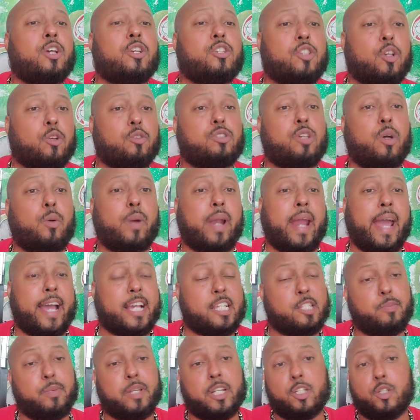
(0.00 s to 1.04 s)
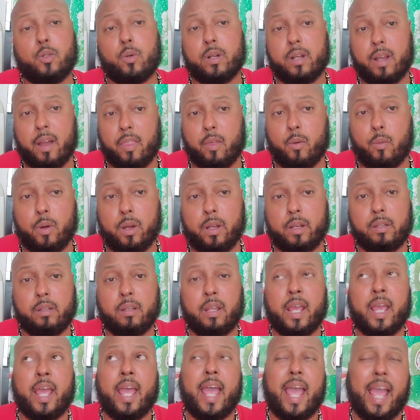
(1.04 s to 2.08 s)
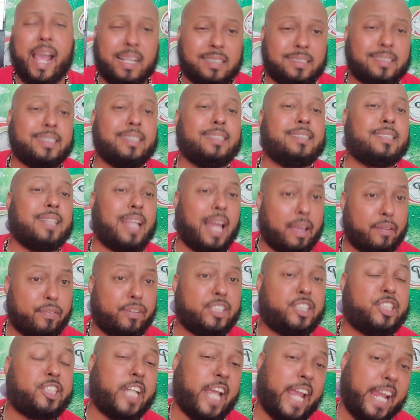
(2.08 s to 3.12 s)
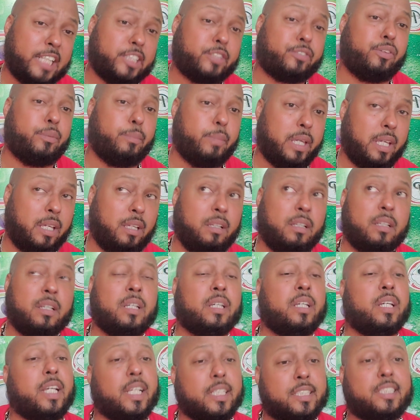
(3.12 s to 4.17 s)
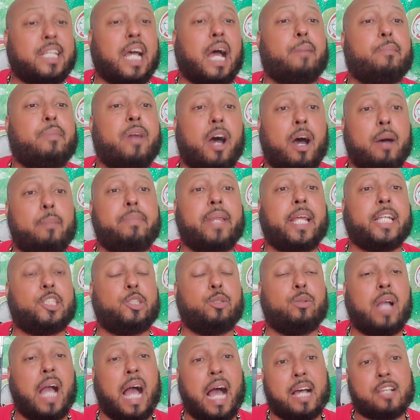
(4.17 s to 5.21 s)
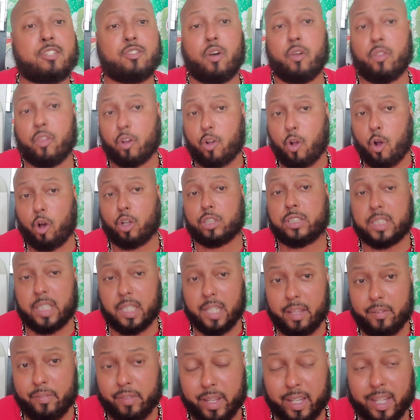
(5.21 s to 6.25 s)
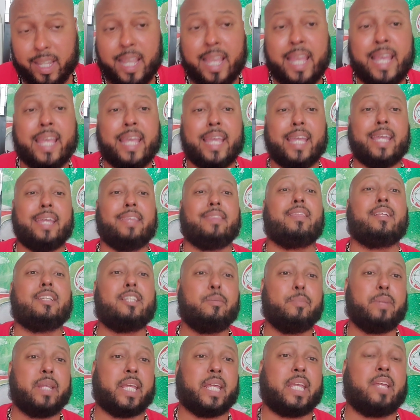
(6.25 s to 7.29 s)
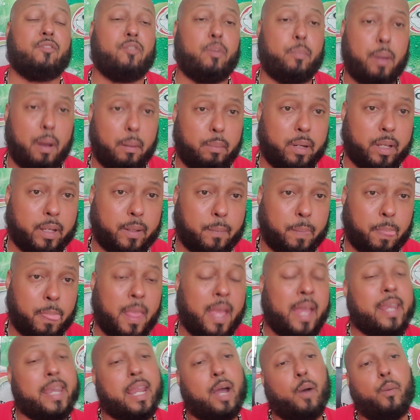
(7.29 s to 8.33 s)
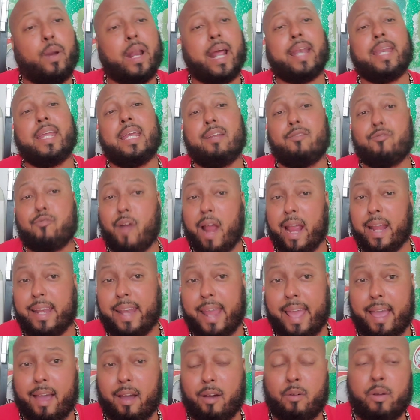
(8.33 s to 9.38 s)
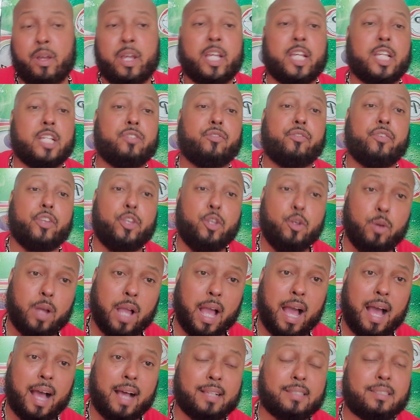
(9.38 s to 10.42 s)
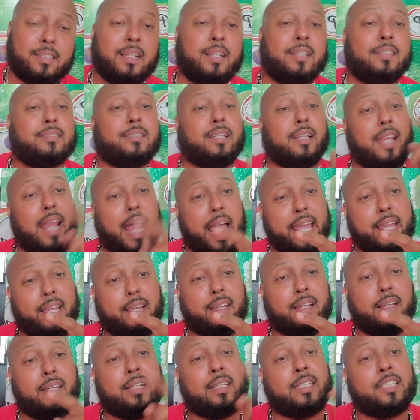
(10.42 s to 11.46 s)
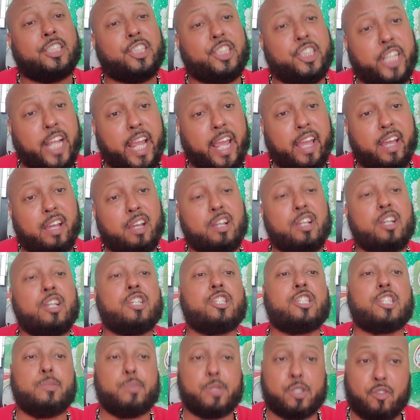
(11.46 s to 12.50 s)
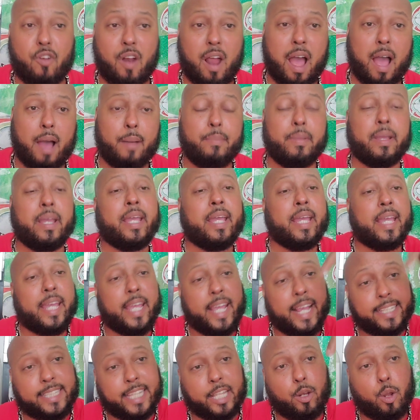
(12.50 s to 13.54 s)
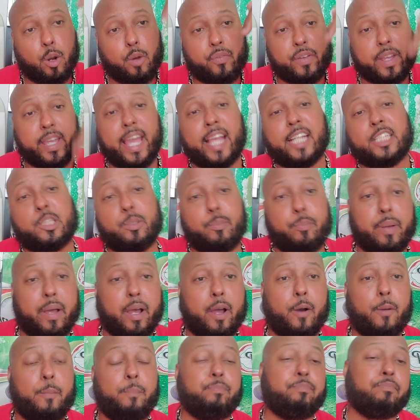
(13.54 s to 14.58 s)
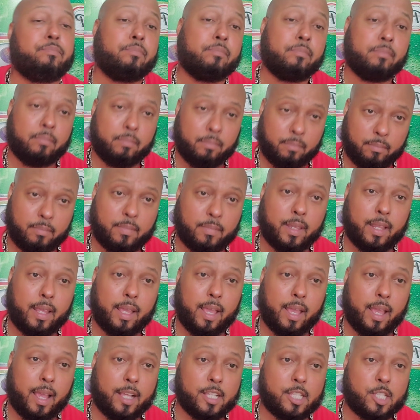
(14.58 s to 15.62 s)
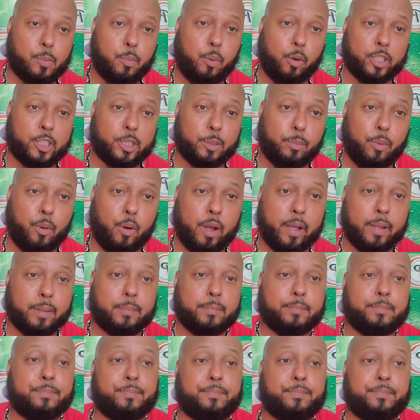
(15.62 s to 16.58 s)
So someone asked me to do another one. And since life has changed for me, it's time to update you guys on the cost of living in the Dominican Republic. Now, what I need right now is for you guys to like, share, subscribe, hit the notification bell, and support your boy.